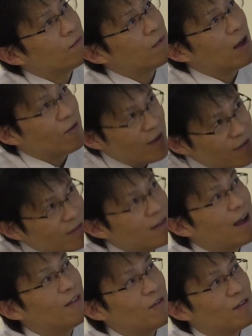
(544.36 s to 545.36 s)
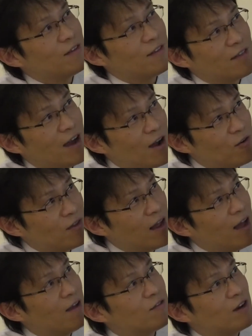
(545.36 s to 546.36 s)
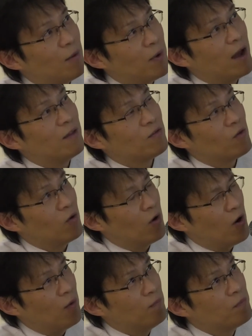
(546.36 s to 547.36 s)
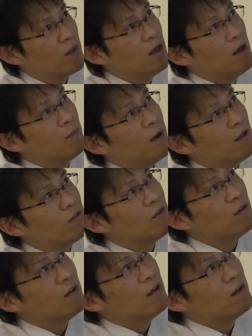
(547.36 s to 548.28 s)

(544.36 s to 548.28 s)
like this, and Jakarta, Surabaya, and so on. But